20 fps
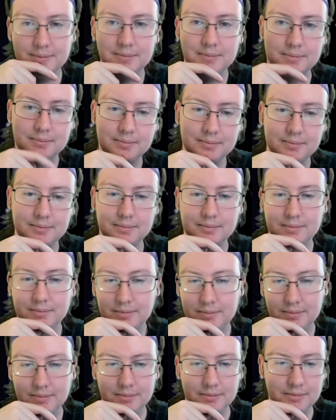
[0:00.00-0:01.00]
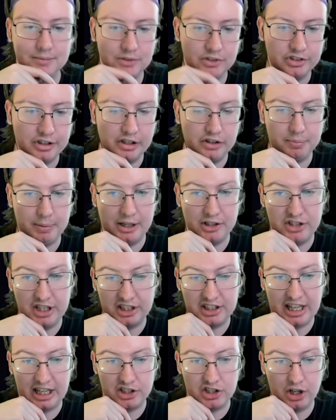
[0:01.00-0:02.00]
what's this? Somebody's playing
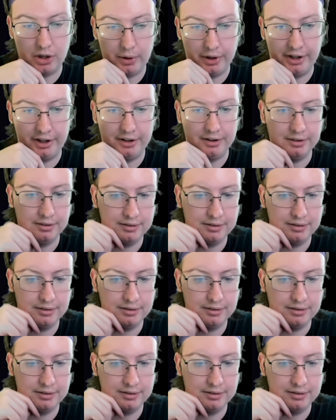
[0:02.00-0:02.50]
tic tac toe on there.